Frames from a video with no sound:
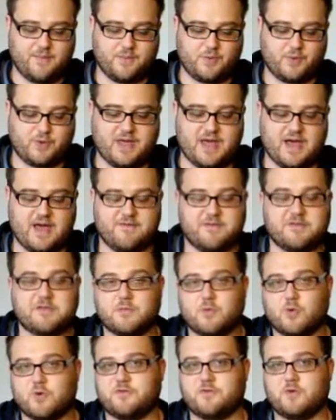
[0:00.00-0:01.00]
we have
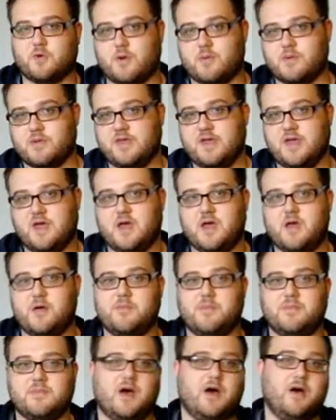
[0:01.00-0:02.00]
some more story with
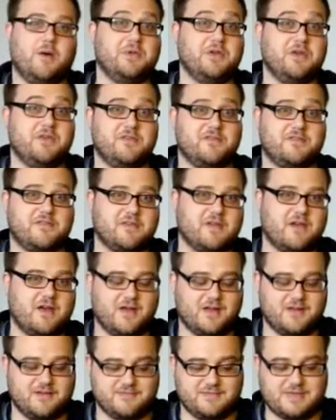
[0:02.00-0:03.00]
him. His
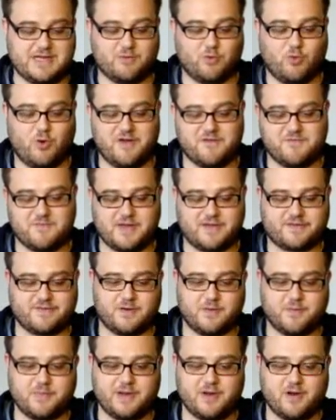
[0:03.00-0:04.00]
dead wife makes
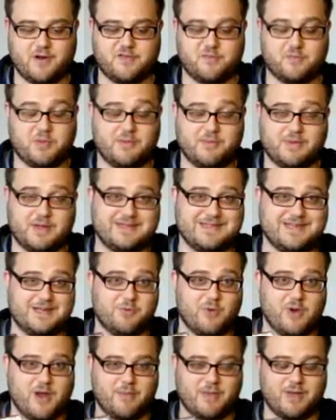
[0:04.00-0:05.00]
an appearance, played by
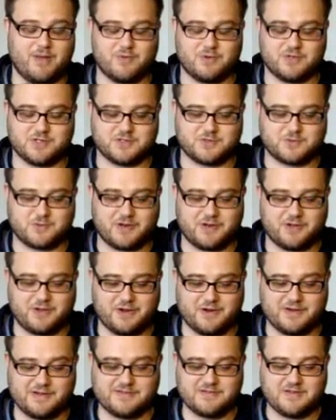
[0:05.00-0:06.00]
Ted Raimi, which is quite
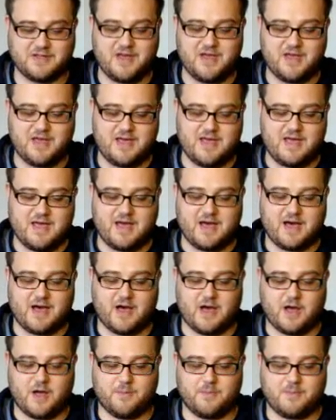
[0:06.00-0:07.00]
hilarious.
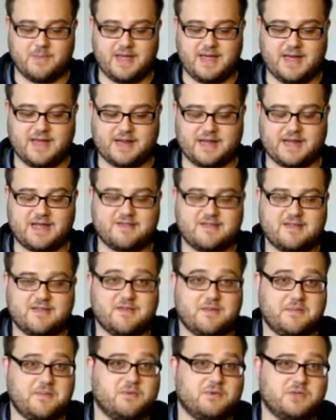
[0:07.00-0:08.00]
And I guess that's
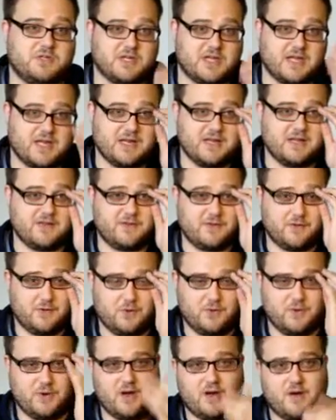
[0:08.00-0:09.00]
something we should get
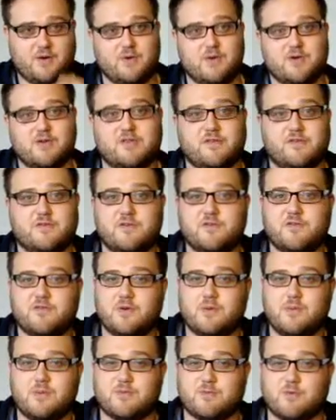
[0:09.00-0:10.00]
into. Whereas the first
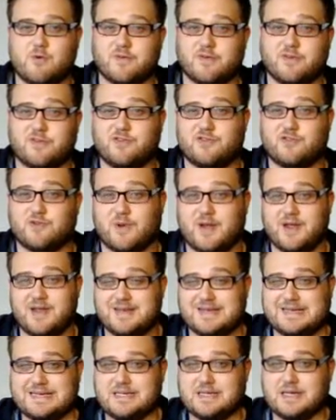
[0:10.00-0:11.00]
film was more of a
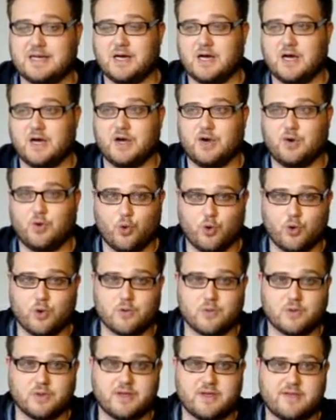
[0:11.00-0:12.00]
straight
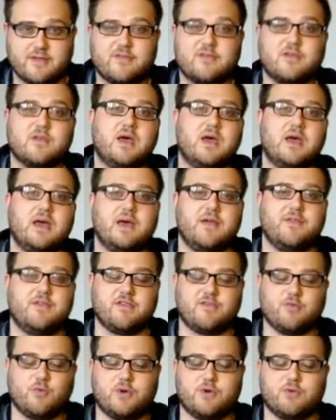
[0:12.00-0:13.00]
horror release,
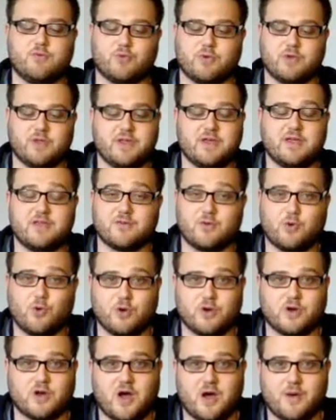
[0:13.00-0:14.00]
this one really is a
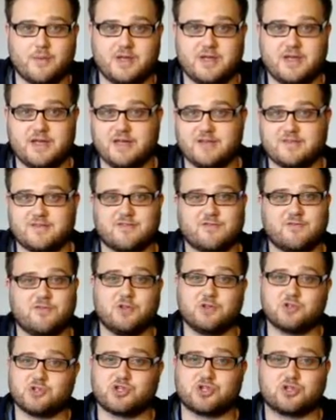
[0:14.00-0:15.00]
horror comedy. It's
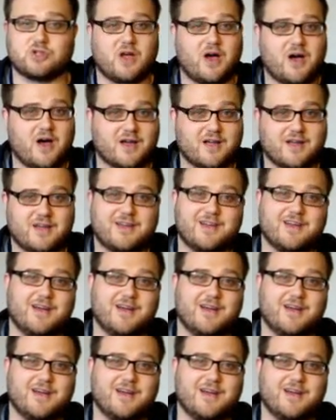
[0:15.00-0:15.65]
full of schlock,